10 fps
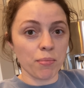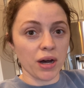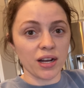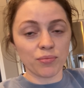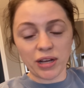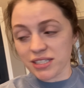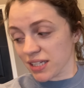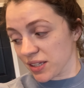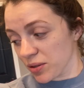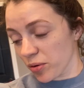but
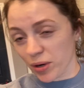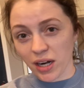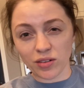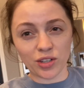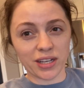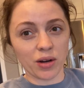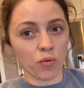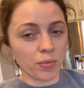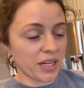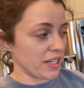basically we were kind of looking at
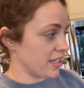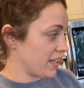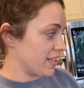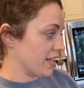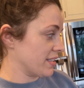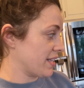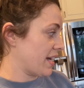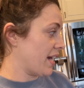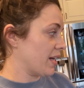what we needed to get done today,